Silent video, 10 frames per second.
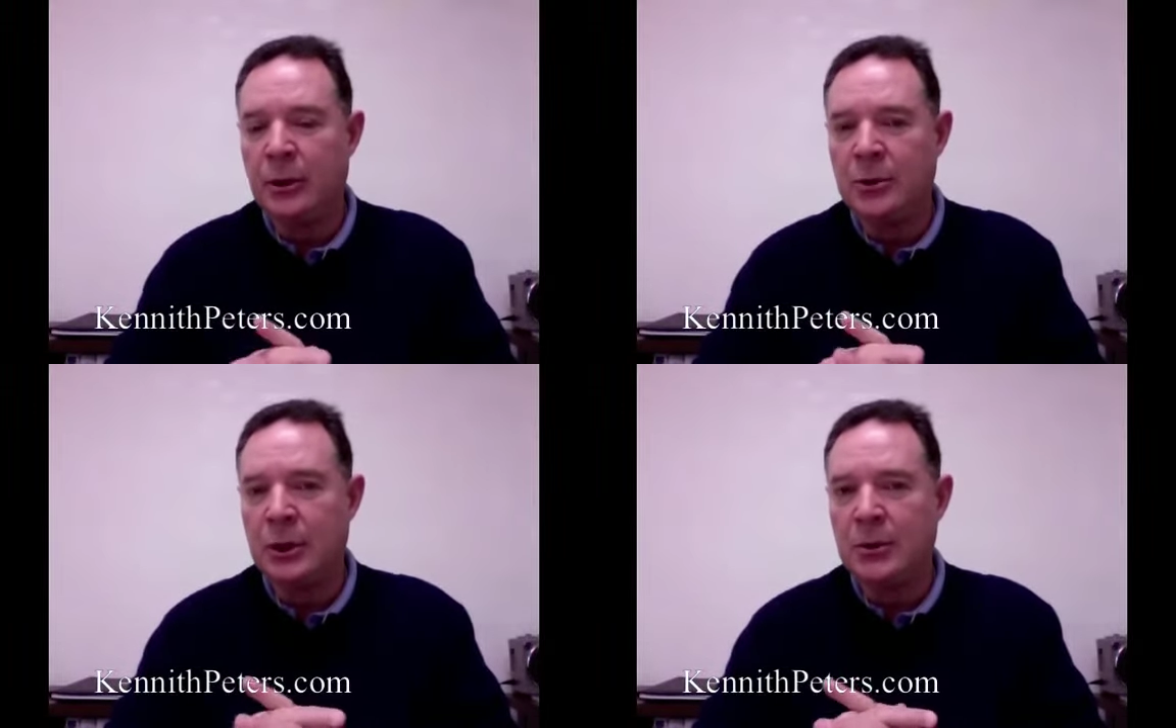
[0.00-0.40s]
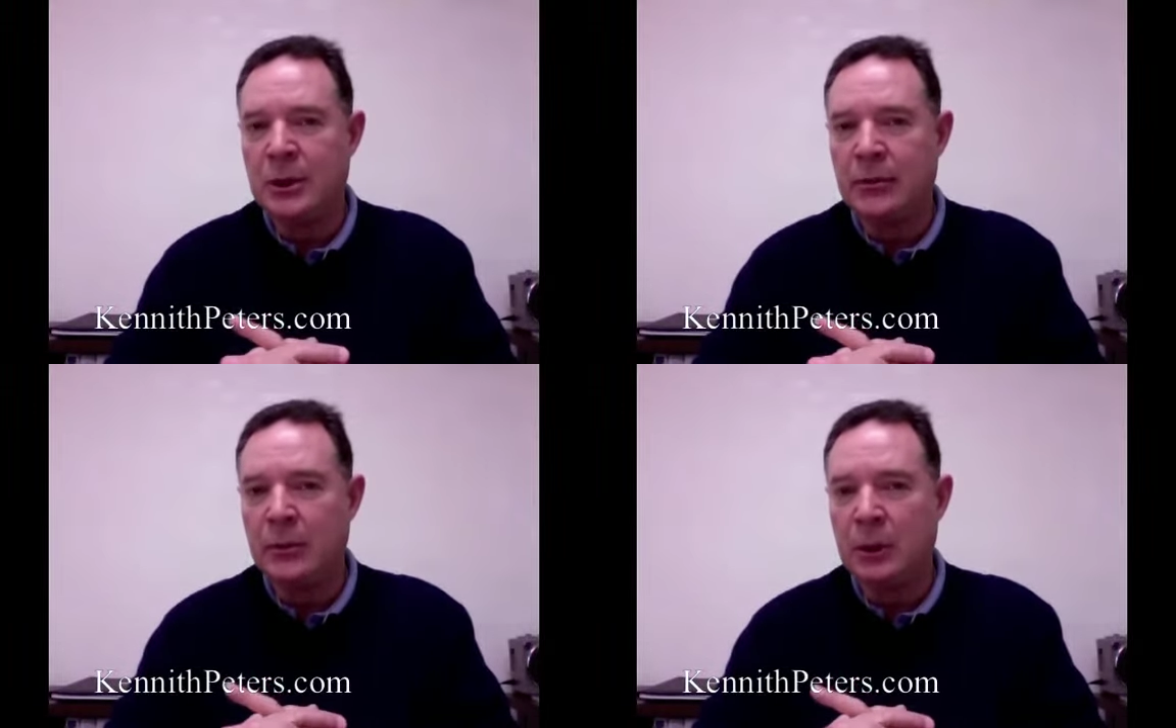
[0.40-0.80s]
shall we say,
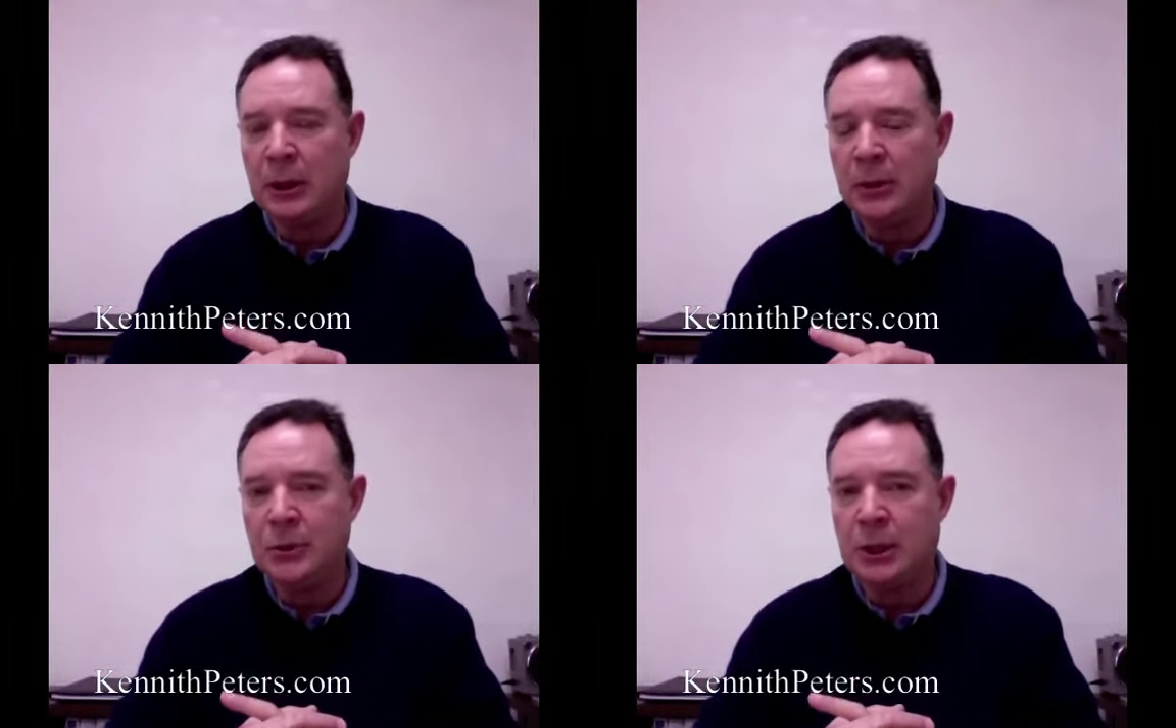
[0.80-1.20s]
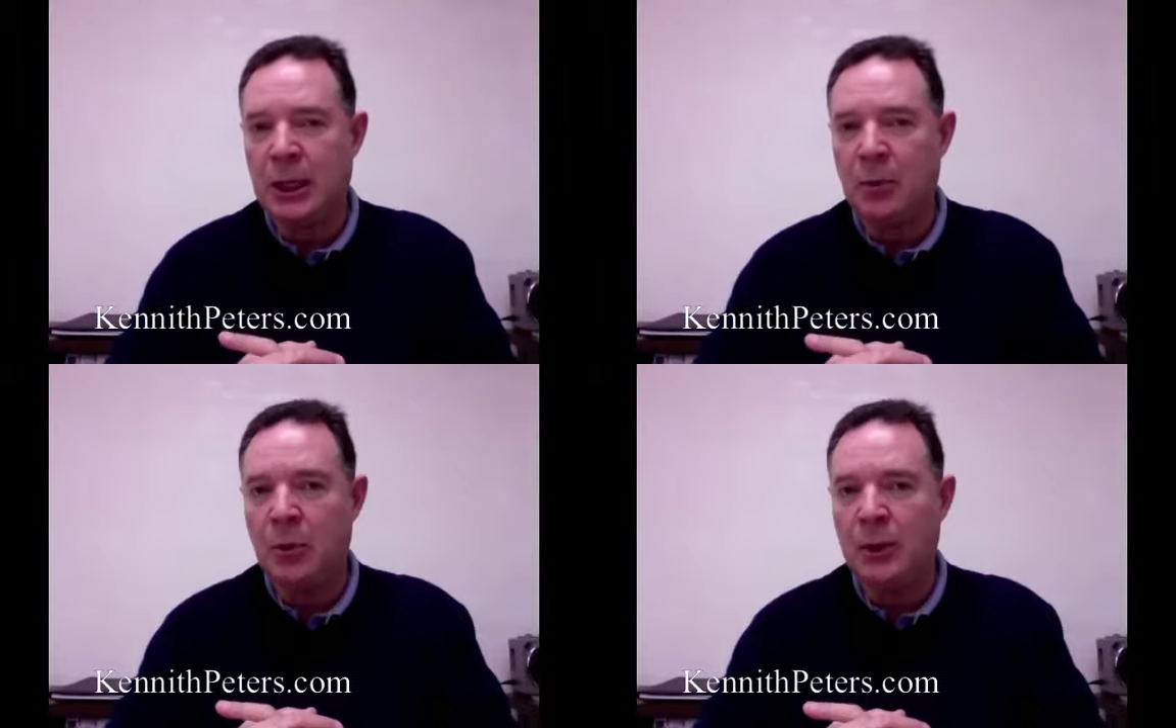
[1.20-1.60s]
from a legal
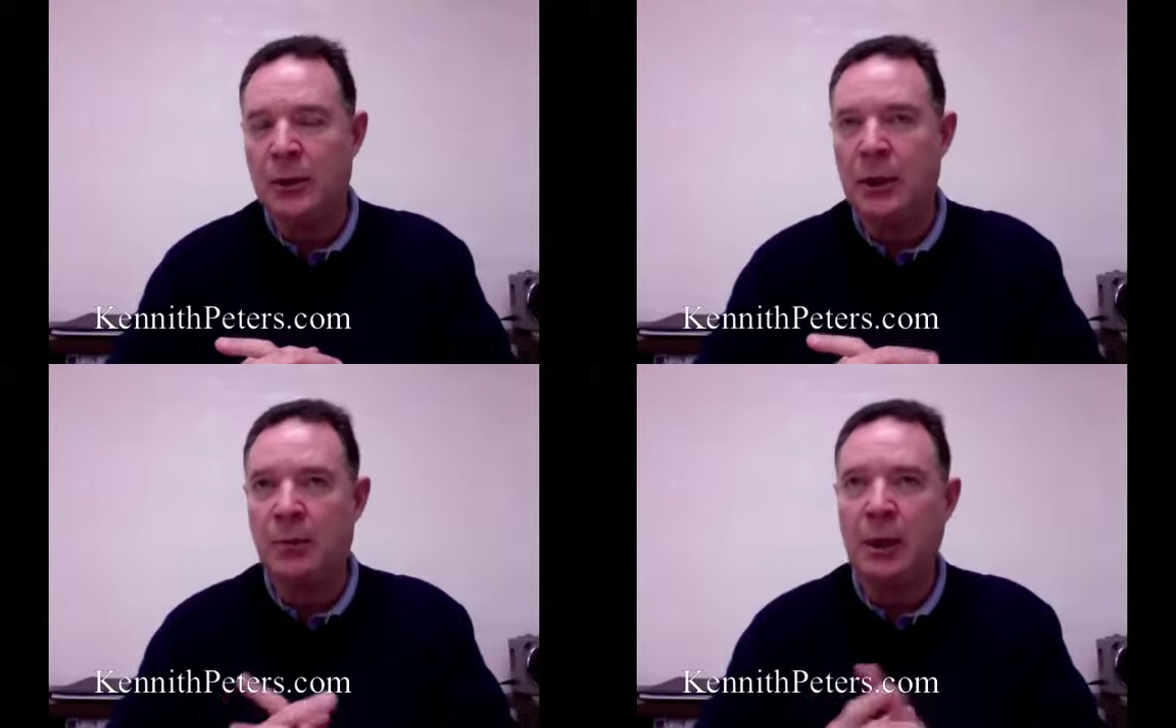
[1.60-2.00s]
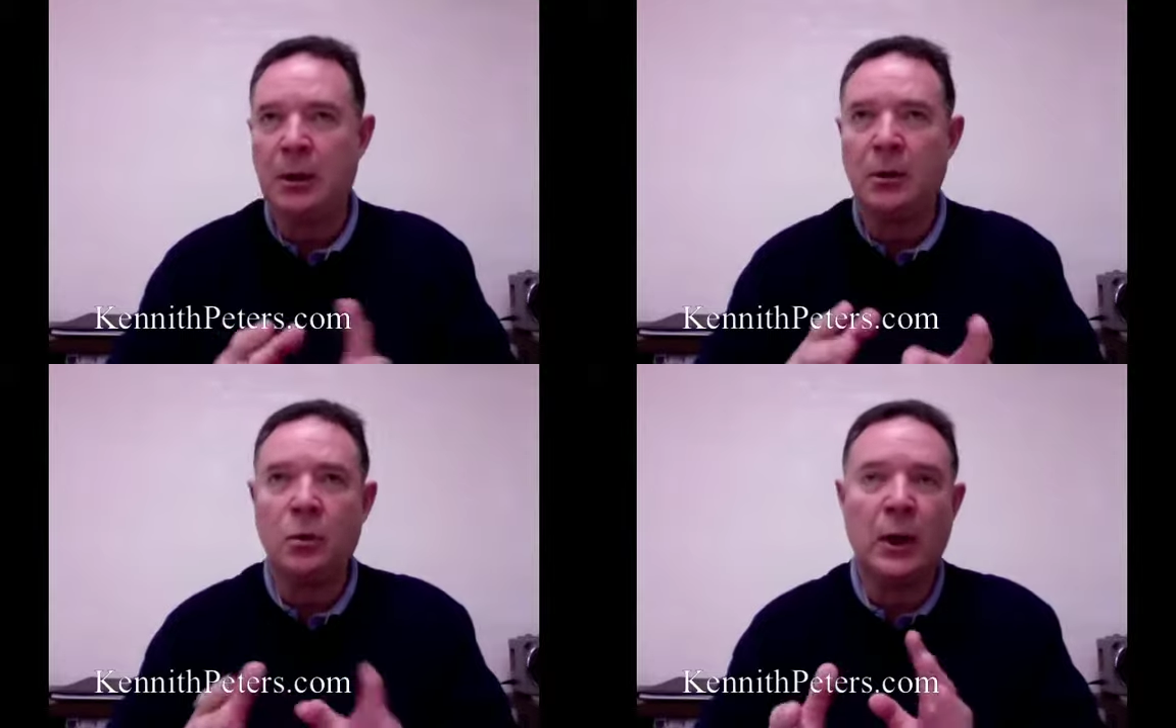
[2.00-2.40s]
standpoint, that I'm
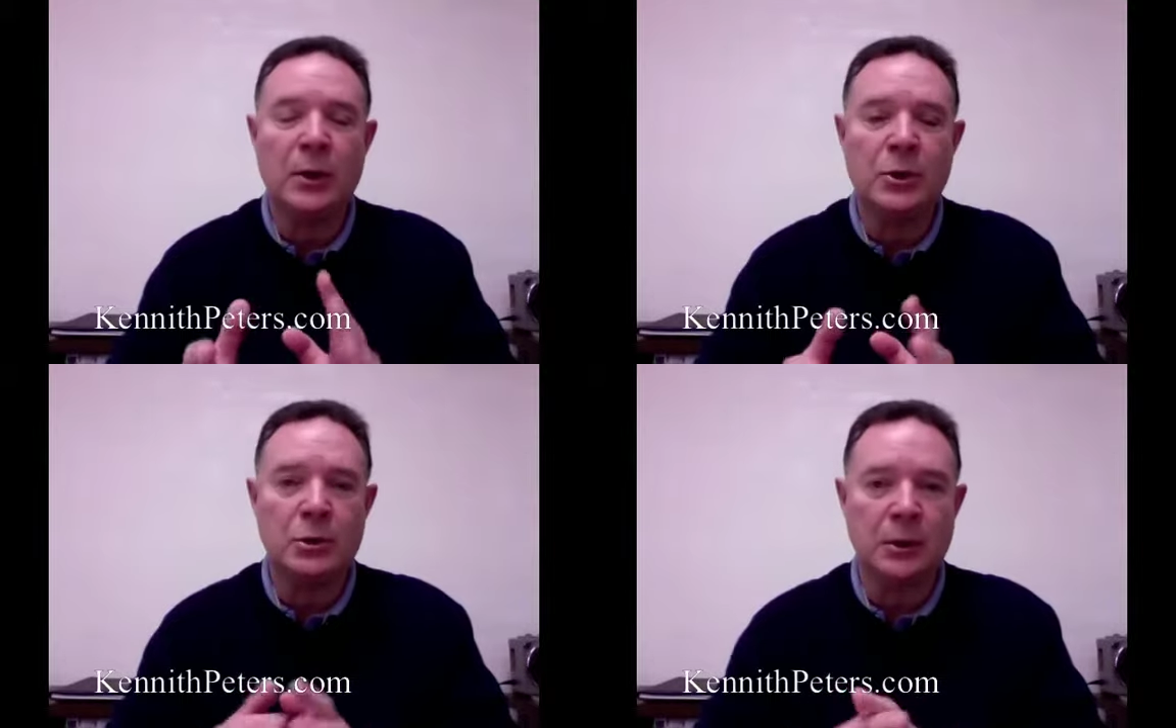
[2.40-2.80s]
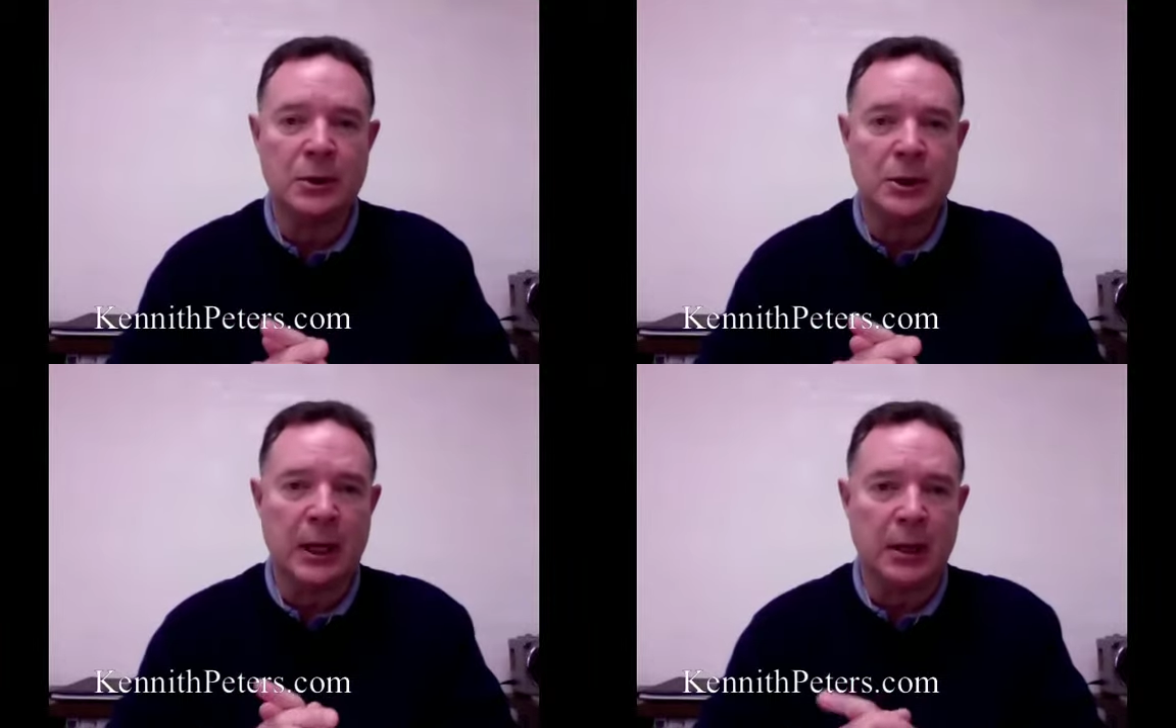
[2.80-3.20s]
not quite sure
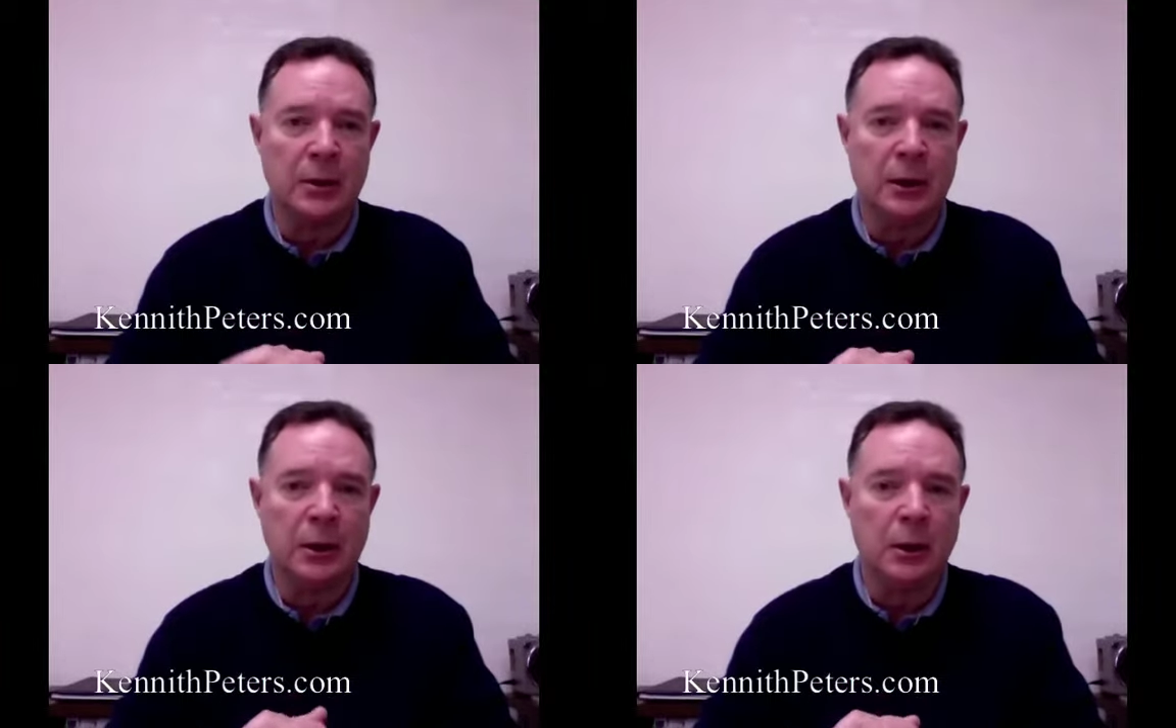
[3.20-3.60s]
exactly